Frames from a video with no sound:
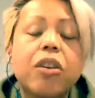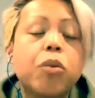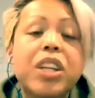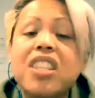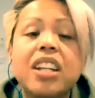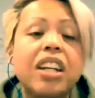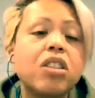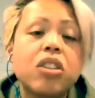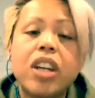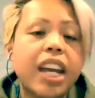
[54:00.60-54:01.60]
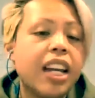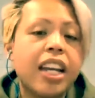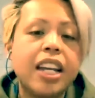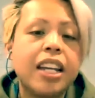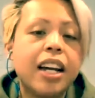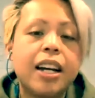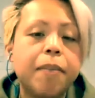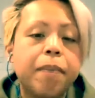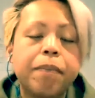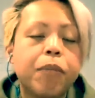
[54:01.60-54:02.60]
know, we didn't do any
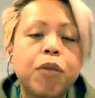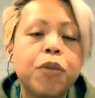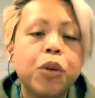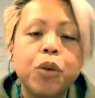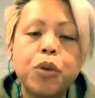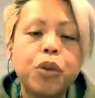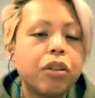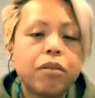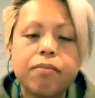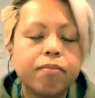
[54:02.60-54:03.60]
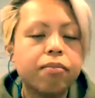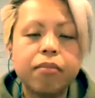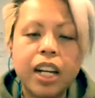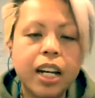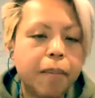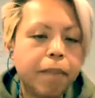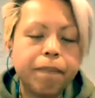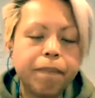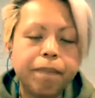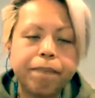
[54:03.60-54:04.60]
food.
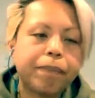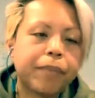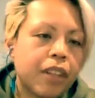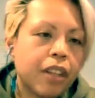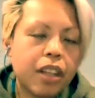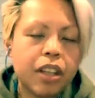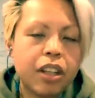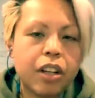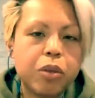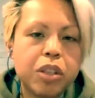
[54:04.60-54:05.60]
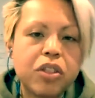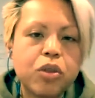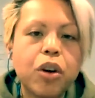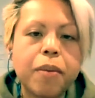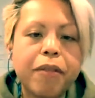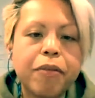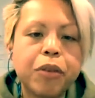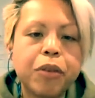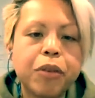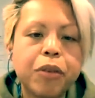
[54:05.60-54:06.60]
You know, we didn't talk about
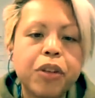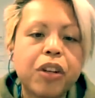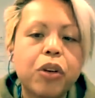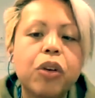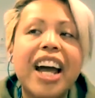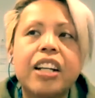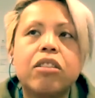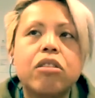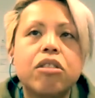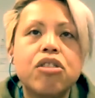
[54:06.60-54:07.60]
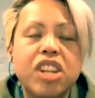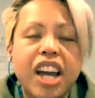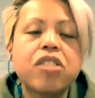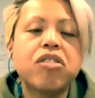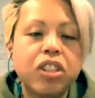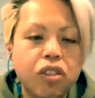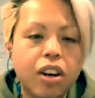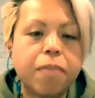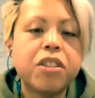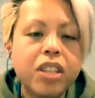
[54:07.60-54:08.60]
food at all, and she
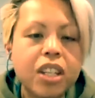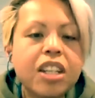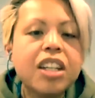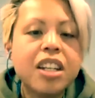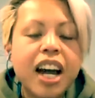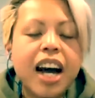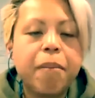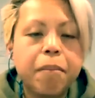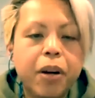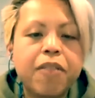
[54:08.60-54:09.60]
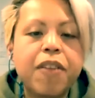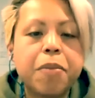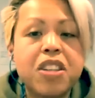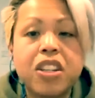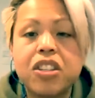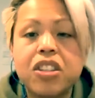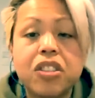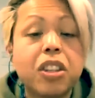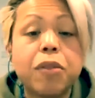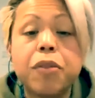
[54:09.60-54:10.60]
actually dropped body fat
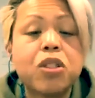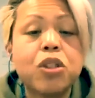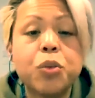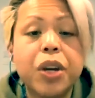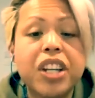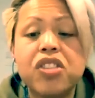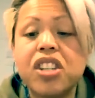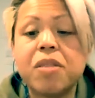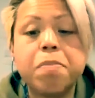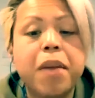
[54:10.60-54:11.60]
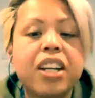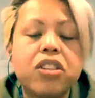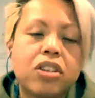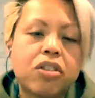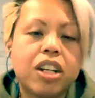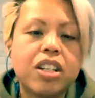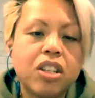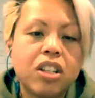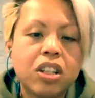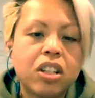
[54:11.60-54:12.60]
percentage in the first 2 weeks just managing
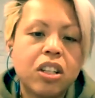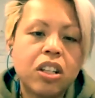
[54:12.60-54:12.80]
stress.